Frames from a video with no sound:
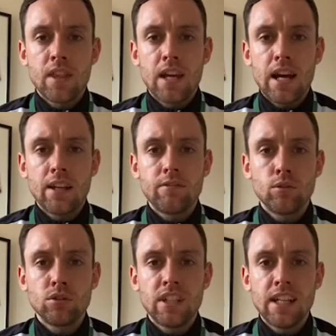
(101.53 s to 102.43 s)
And
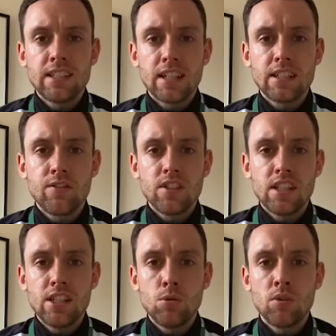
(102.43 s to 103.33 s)
for today's activity,
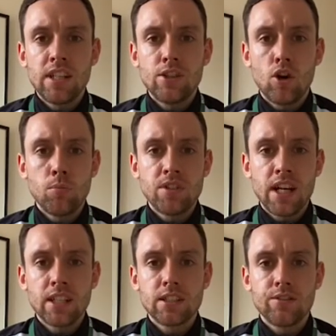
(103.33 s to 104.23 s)
you will need
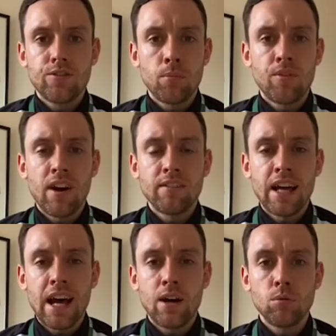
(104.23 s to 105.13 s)
objects from around the
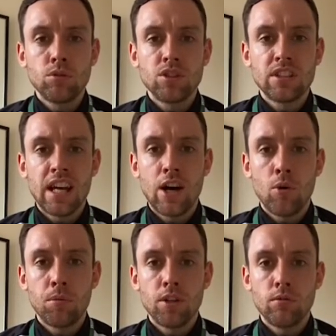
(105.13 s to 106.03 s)
house to
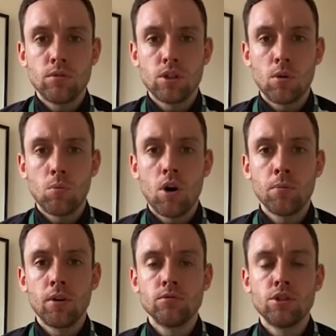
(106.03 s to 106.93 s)
help you. So what I'm
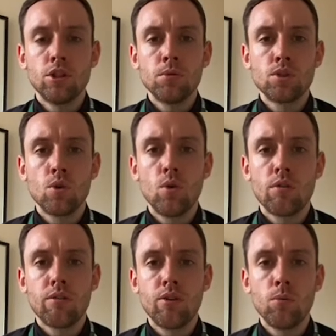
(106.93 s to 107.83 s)
going to do is talk
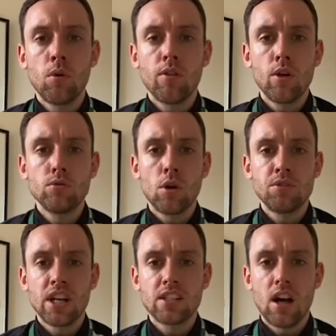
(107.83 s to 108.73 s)
through what those
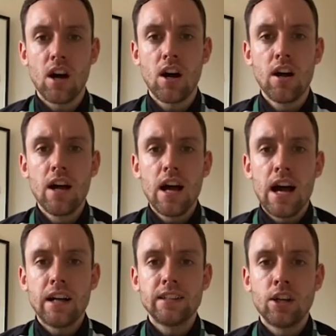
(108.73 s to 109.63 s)
objects are,
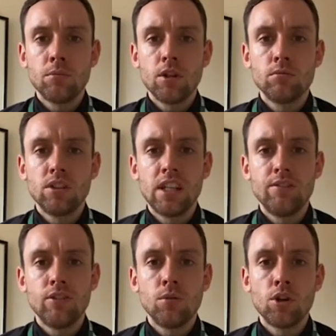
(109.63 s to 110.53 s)
and then I'm going to give
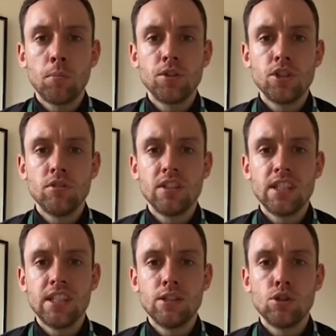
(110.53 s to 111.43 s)
you an
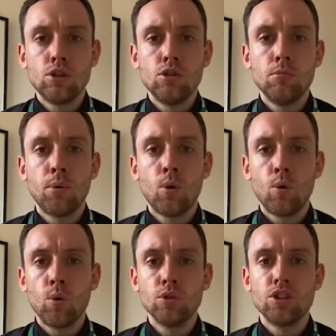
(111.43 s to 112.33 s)
opportunity to
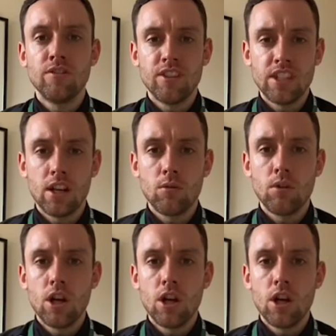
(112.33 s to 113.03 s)
pause the video.